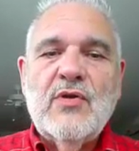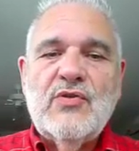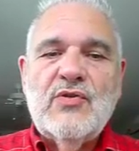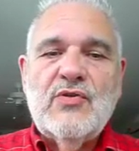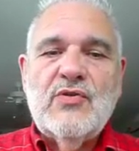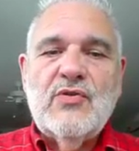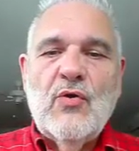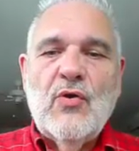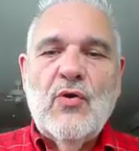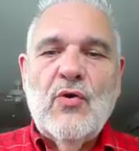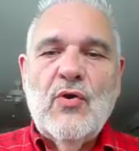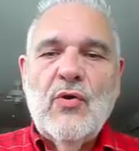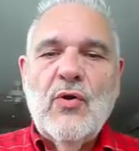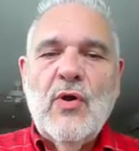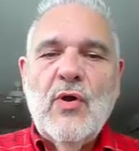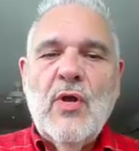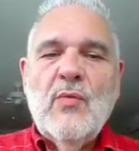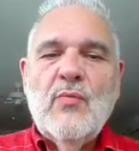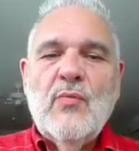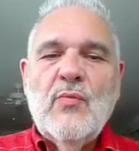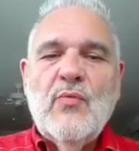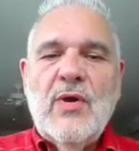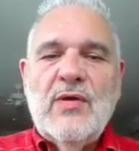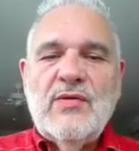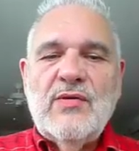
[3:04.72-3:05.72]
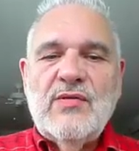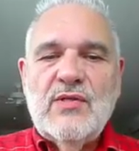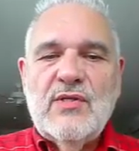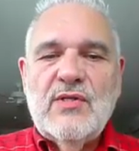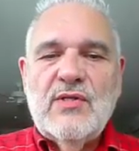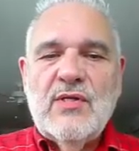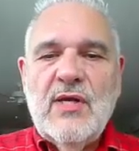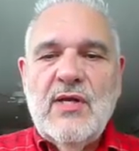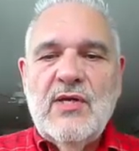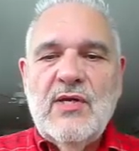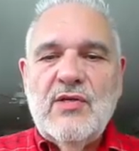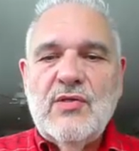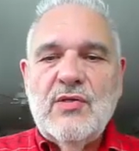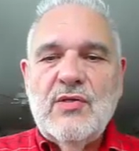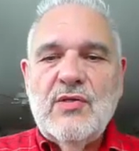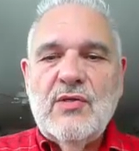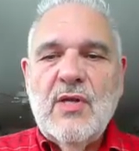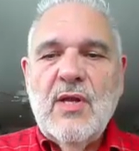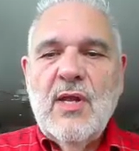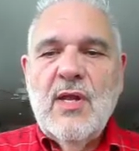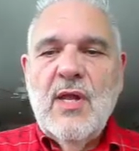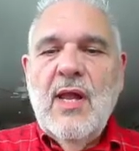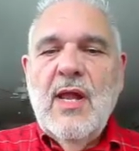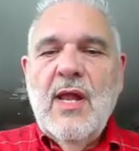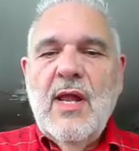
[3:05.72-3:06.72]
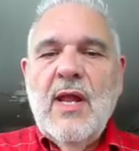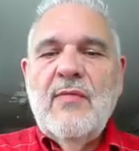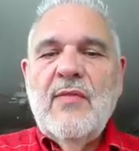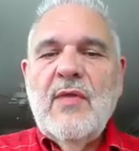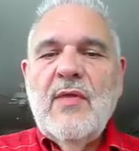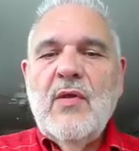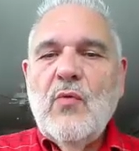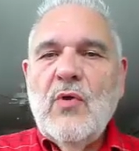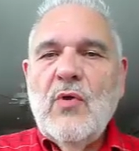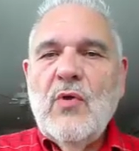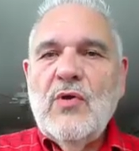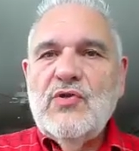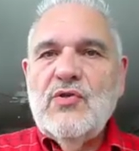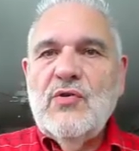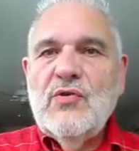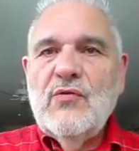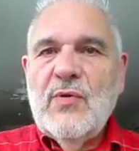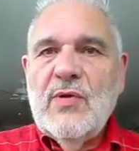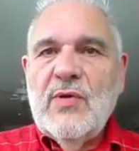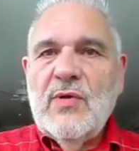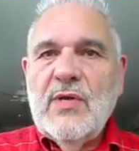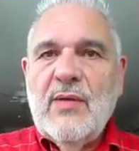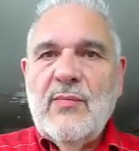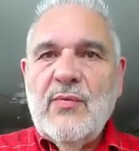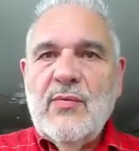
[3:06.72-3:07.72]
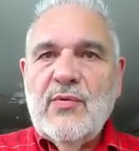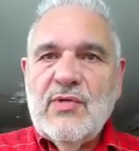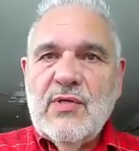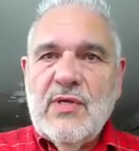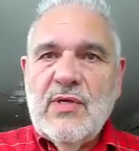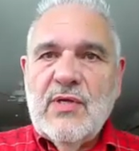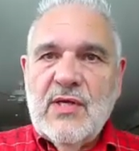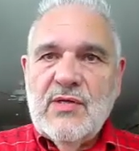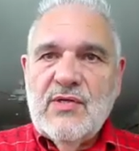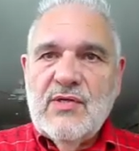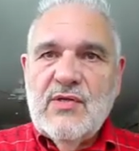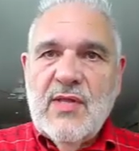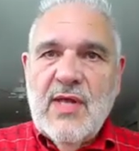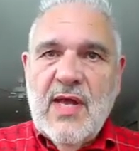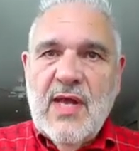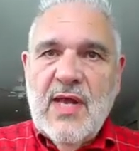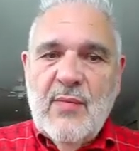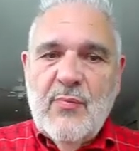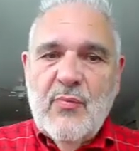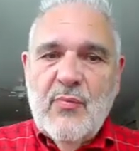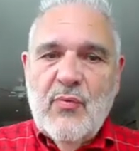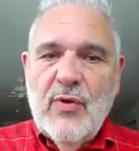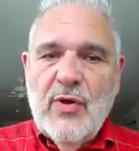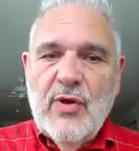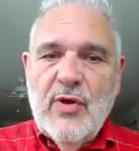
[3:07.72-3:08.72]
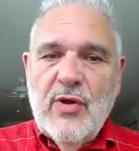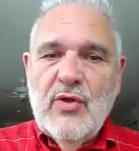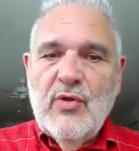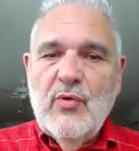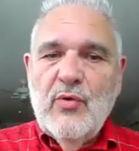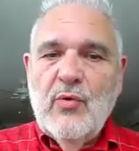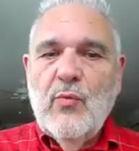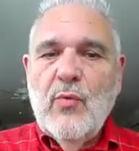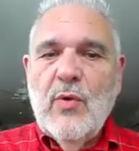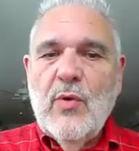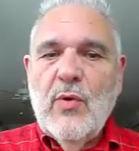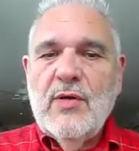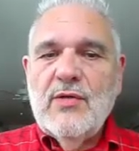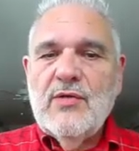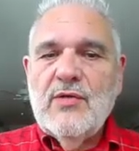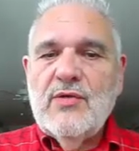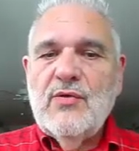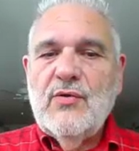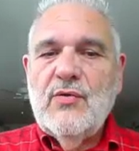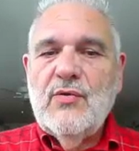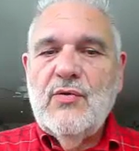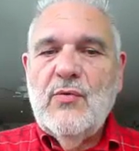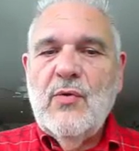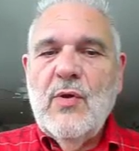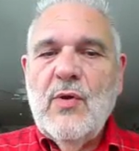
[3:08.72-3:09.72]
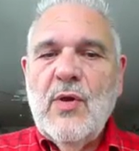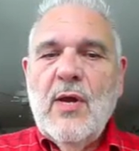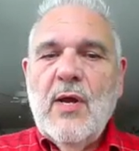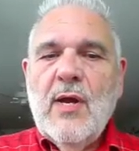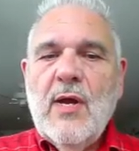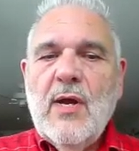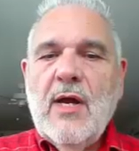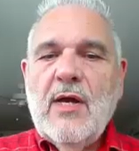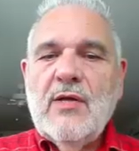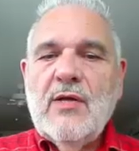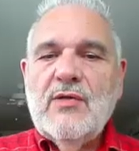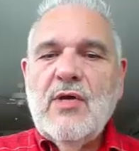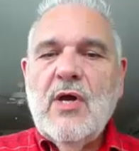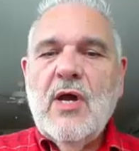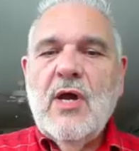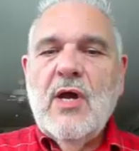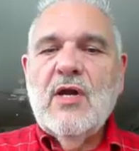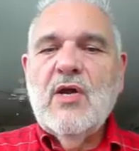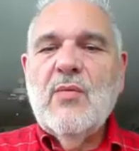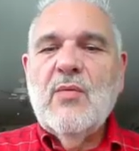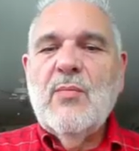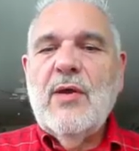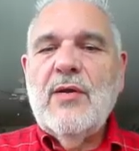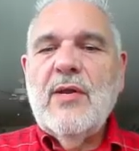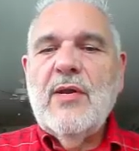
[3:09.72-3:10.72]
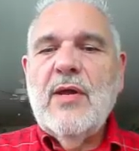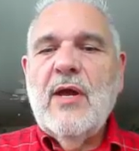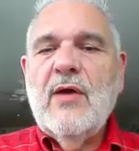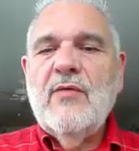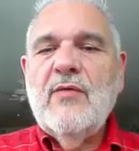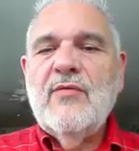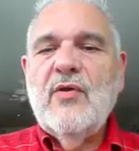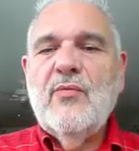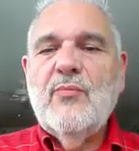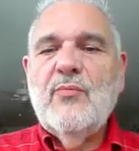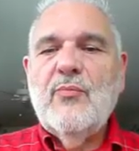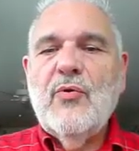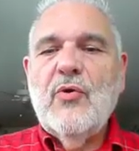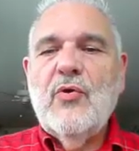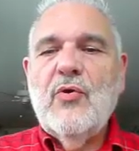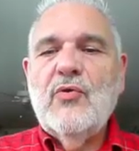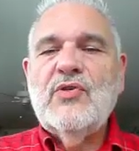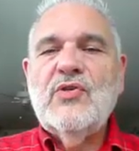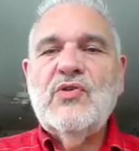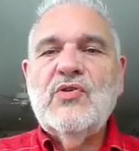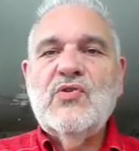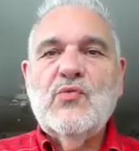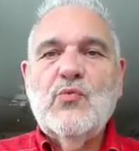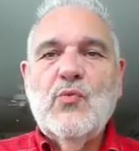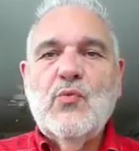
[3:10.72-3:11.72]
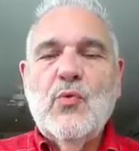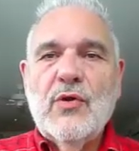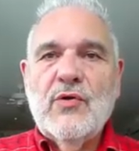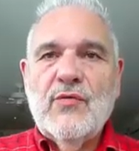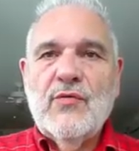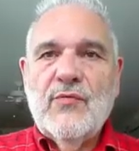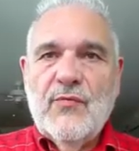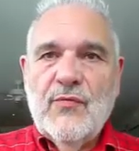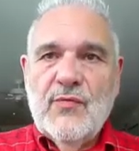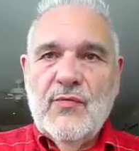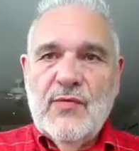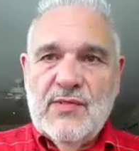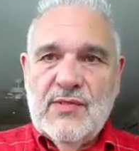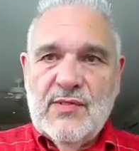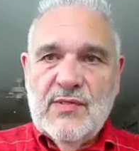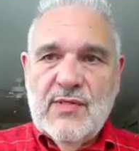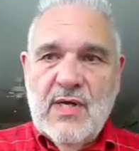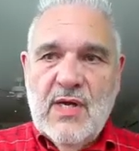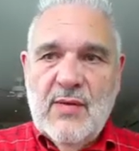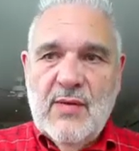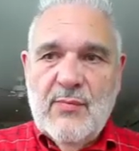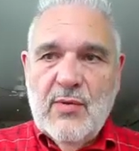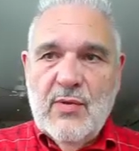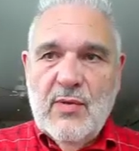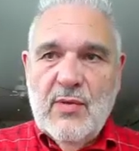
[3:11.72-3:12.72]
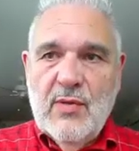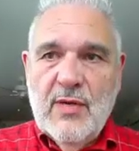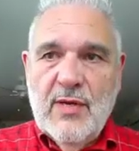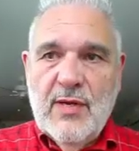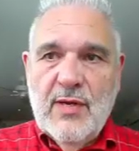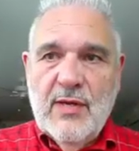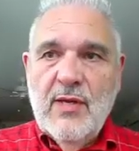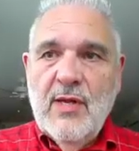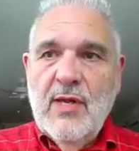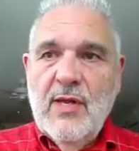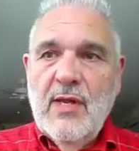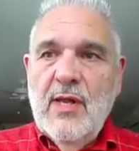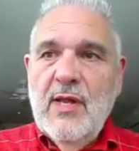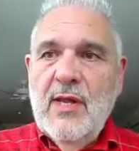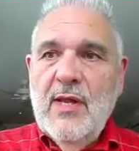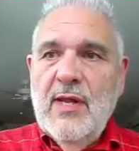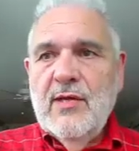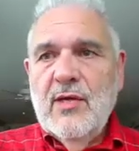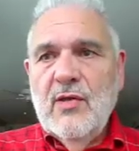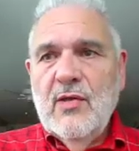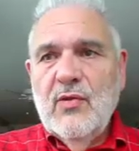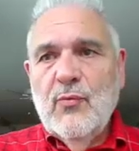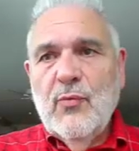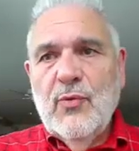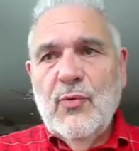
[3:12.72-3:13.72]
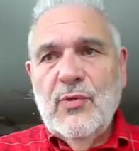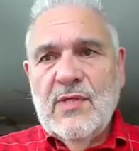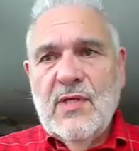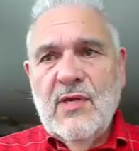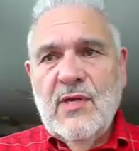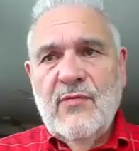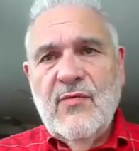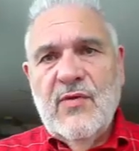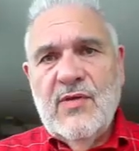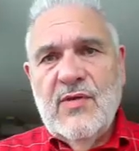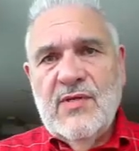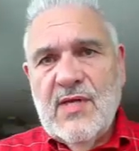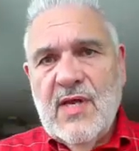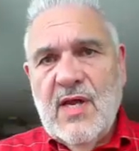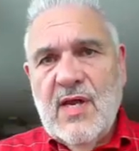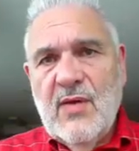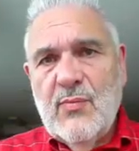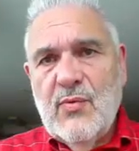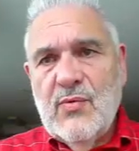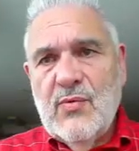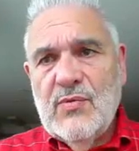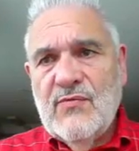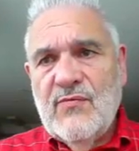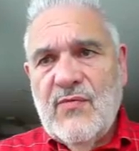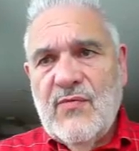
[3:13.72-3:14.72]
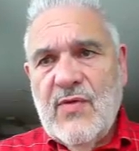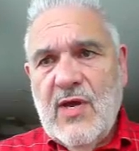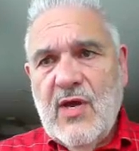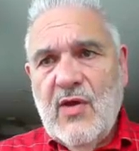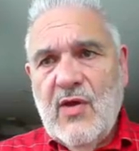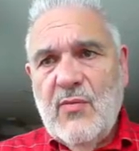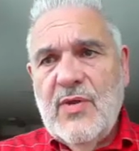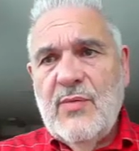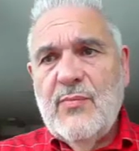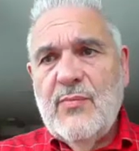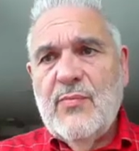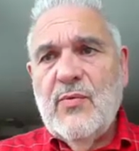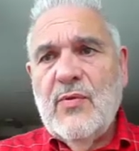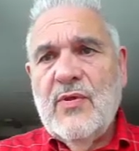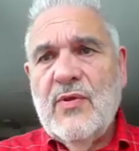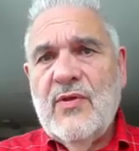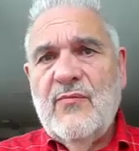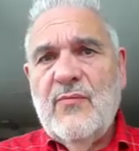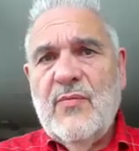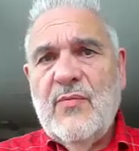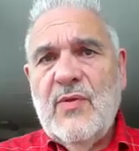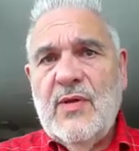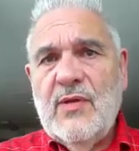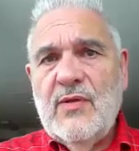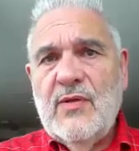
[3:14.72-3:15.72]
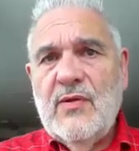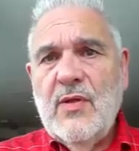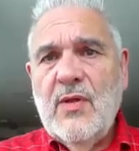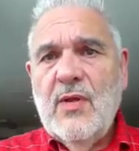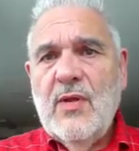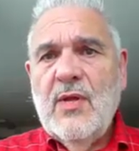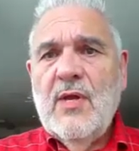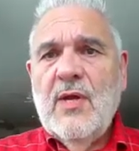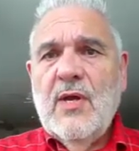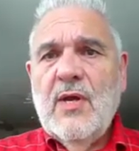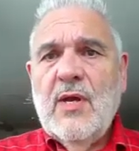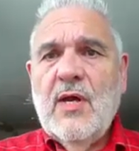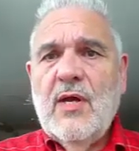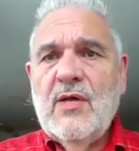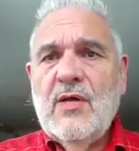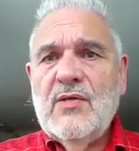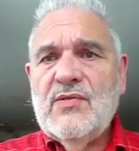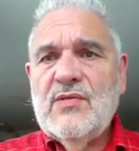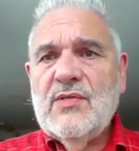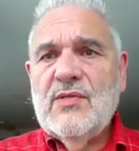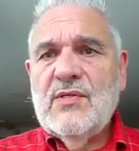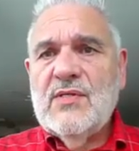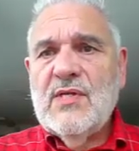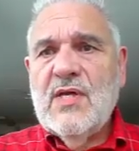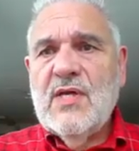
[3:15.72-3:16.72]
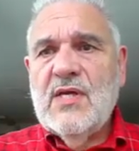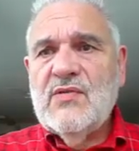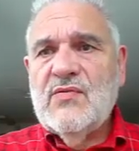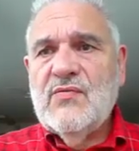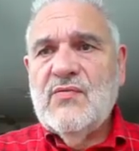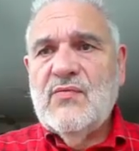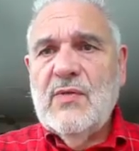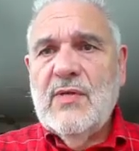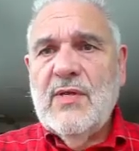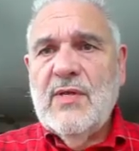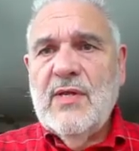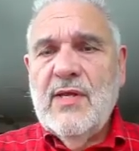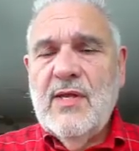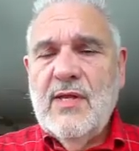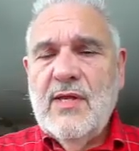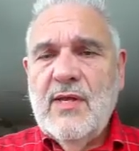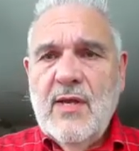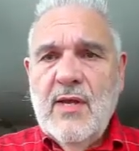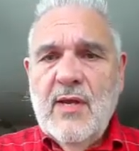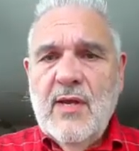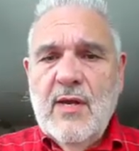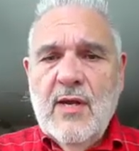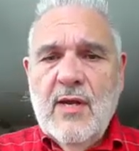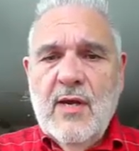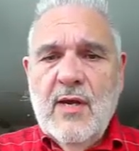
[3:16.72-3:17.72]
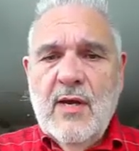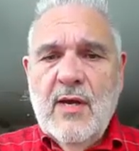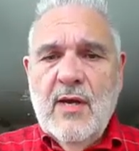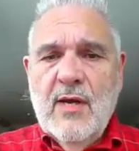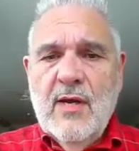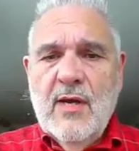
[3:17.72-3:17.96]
focus your presentation. And then once you've been able to get to that point, you will want to talk about how the approach has worked for this type of client. In other words, give examples of how people have been successfully